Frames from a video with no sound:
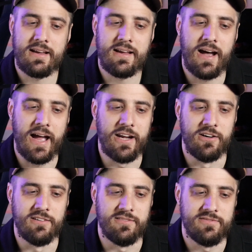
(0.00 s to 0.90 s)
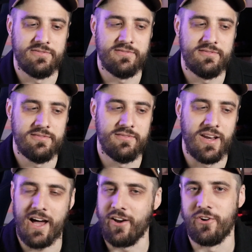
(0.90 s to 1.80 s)
kind of
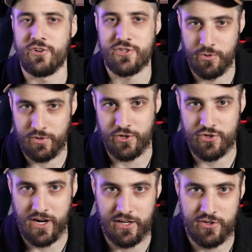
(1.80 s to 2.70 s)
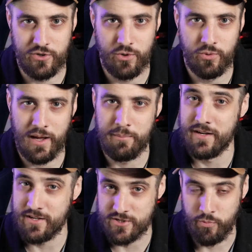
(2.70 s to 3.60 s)
not understood what they're trying to do and
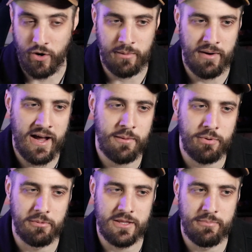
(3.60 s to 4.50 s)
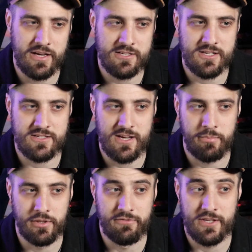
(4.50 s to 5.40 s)
been disappointed by it. Probably the biggest
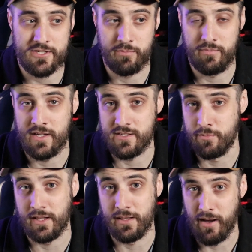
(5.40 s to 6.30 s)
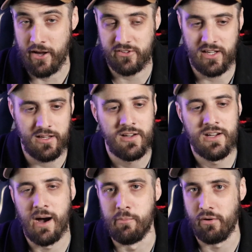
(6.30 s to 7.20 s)
example of this is The Big Lebowski,
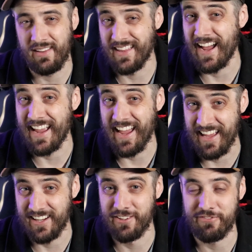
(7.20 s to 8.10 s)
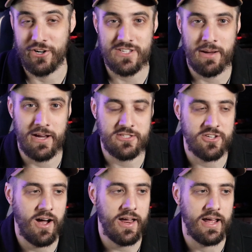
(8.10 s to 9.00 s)
a movie that I hated the first time I
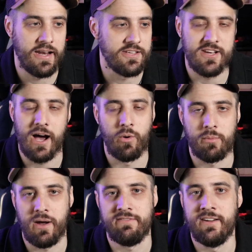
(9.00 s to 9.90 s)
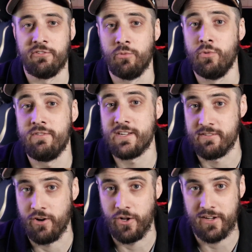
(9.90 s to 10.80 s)
saw it and is now one of my favorite movies
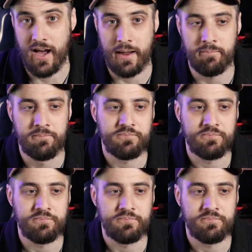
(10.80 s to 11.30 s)
of all time.